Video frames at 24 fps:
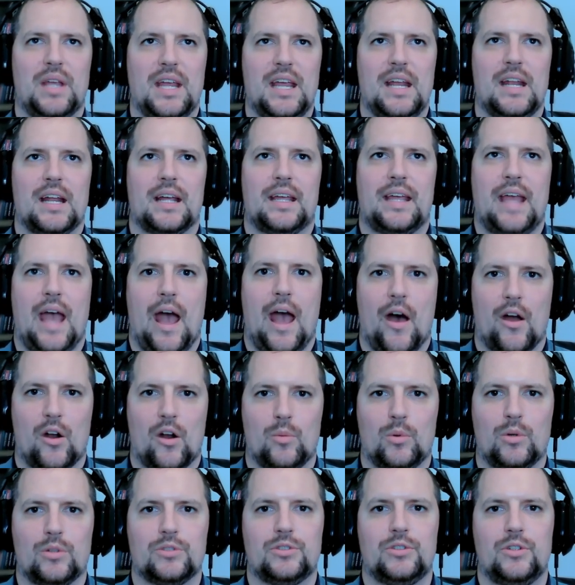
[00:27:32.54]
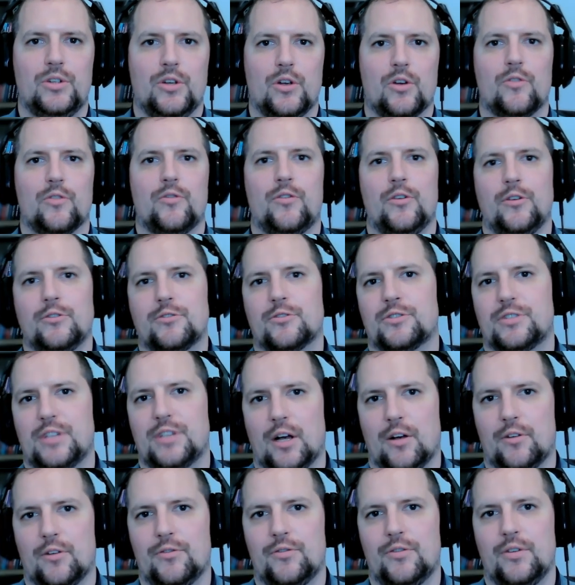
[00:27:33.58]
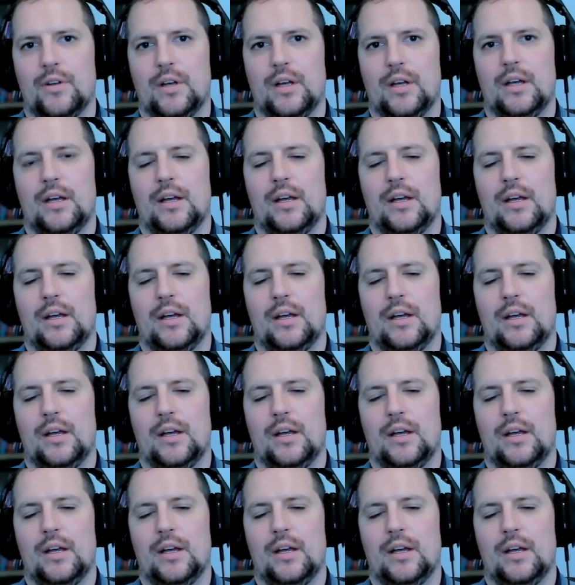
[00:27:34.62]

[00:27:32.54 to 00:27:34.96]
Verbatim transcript: being accountable to your future self.